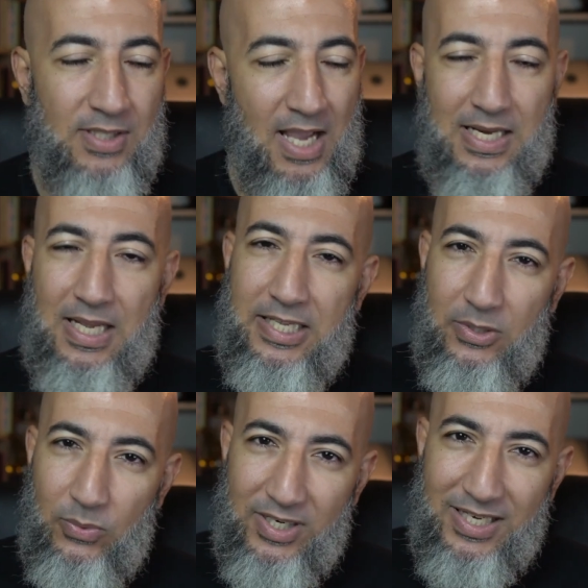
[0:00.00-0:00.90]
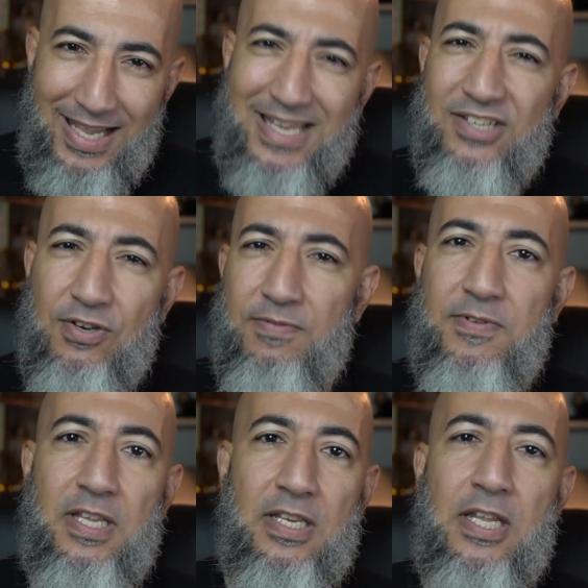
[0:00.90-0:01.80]
ta'ala, he will
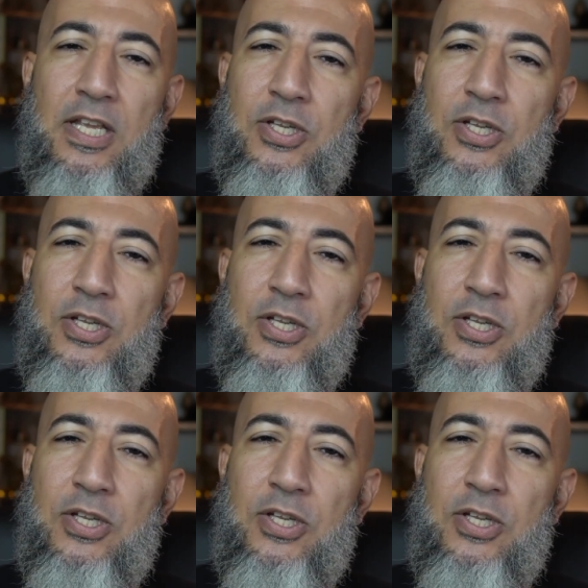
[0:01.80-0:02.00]
intervene